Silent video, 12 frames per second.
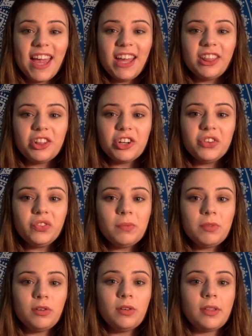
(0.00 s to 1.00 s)
and learn from
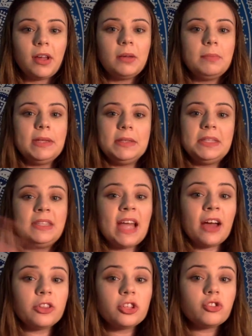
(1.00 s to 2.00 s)
students that could be
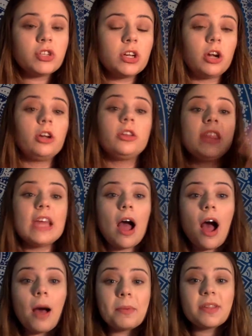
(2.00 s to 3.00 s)
down the street or on the
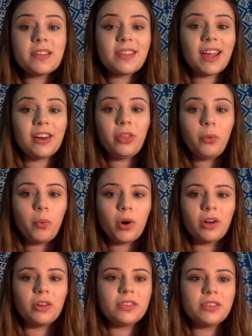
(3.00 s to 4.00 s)
opposite side of the
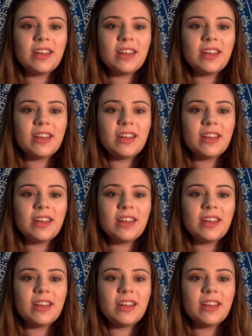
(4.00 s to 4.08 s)
world.